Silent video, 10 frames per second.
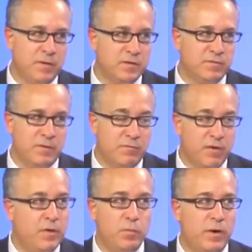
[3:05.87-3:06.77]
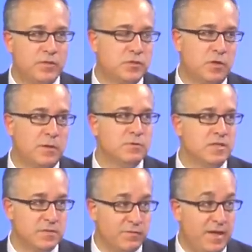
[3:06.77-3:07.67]
There's been very rare
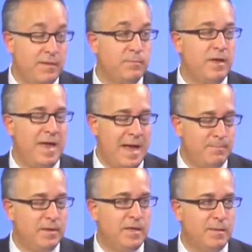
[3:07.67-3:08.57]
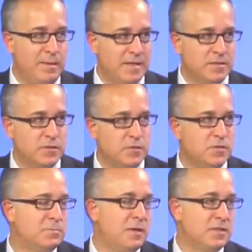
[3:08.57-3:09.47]
circumstances of that happening in
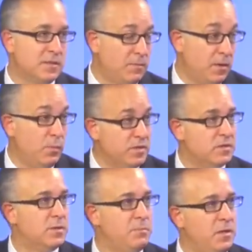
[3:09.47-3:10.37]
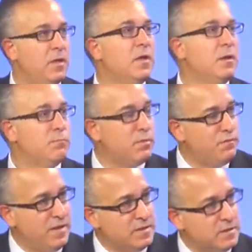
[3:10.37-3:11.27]
Massachusetts, but it's some, a reason to be
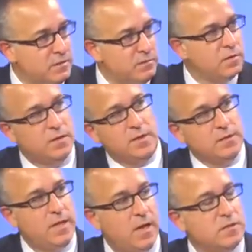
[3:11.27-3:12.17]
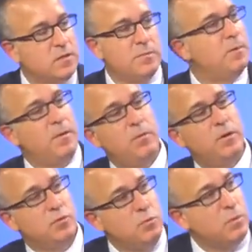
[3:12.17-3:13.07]
preventative. Mm-hmm. Tell us a little bit about
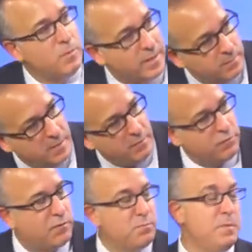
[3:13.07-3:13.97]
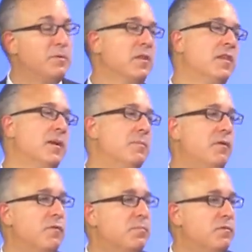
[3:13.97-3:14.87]
what you would recommend for people to think
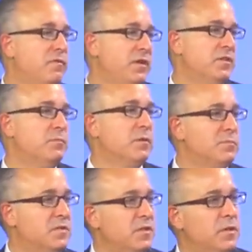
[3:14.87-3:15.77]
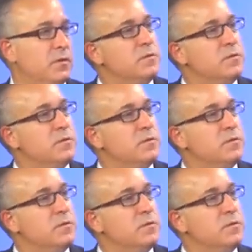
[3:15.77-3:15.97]
about for prevention with mosquitoes.